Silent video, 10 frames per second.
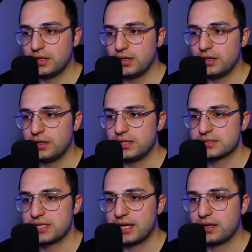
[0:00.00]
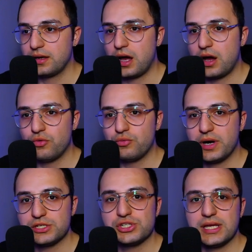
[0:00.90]
It's like how
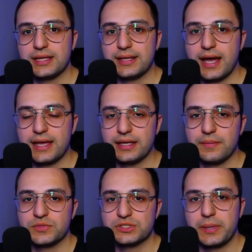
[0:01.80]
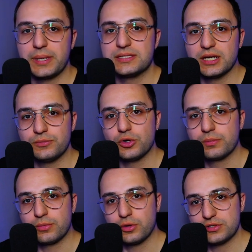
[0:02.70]
much it kind of speeds up your
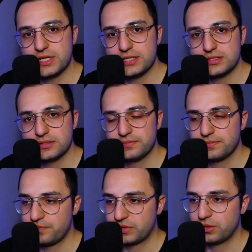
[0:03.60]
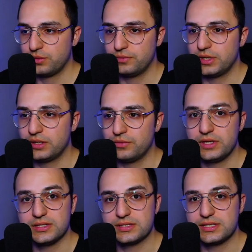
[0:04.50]
process. Yeah,
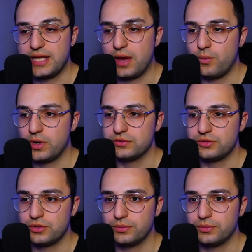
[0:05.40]
we'll see that one too.